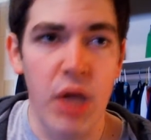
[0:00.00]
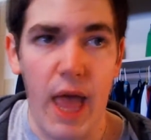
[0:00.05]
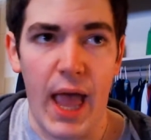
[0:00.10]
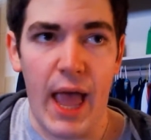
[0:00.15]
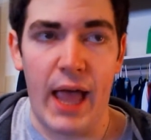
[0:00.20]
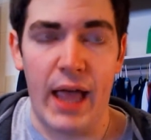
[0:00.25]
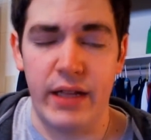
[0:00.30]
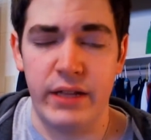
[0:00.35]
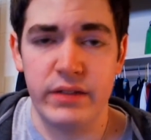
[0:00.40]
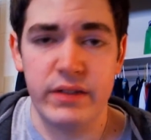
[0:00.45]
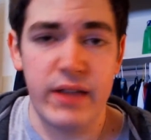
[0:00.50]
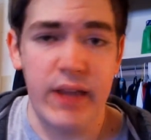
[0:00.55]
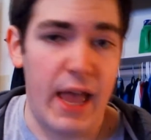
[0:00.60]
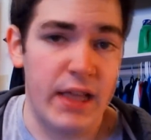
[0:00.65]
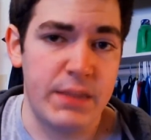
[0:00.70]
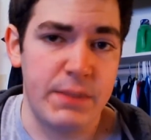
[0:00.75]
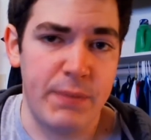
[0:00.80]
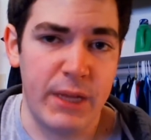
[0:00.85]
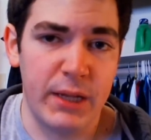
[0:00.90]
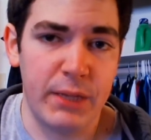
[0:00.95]
Ends
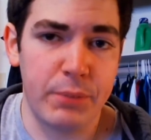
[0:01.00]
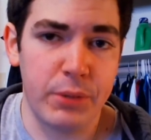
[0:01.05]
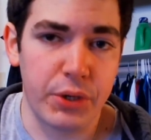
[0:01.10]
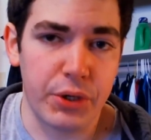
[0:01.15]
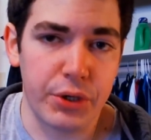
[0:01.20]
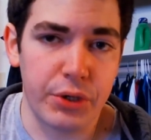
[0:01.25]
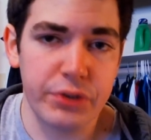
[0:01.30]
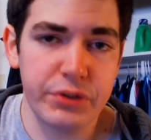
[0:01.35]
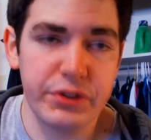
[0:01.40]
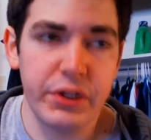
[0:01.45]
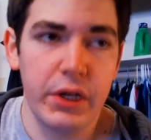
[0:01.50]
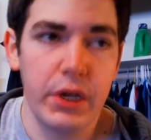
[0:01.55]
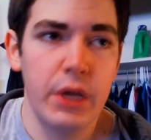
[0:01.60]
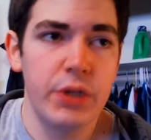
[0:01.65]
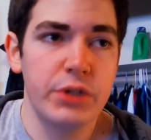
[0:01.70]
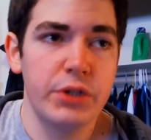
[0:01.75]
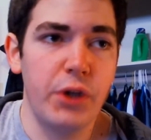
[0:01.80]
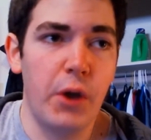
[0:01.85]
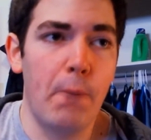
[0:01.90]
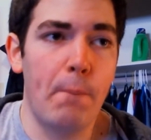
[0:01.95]
make plurals.
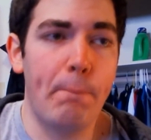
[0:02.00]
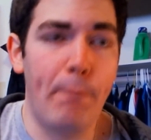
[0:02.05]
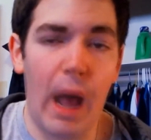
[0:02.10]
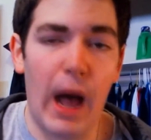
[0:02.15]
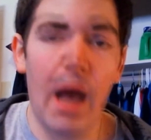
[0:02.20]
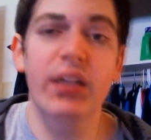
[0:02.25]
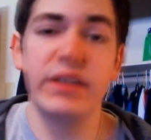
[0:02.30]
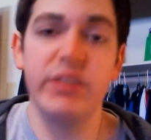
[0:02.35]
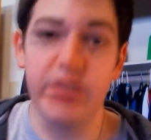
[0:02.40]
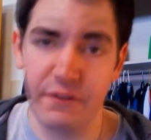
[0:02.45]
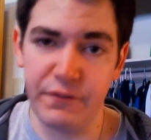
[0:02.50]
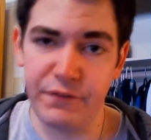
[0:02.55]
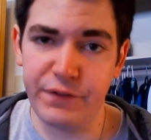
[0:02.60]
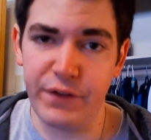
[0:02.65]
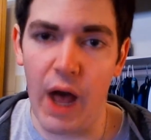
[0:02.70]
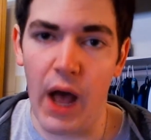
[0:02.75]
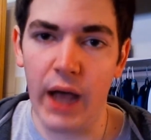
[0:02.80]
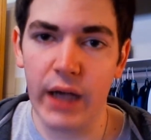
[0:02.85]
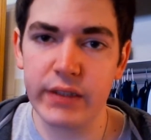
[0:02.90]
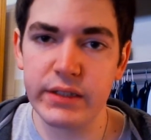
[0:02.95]
So box and
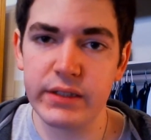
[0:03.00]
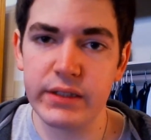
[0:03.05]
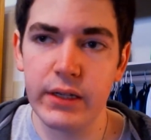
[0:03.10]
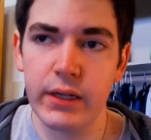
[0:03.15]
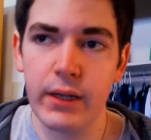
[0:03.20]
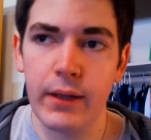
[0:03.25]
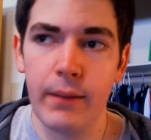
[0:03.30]
fox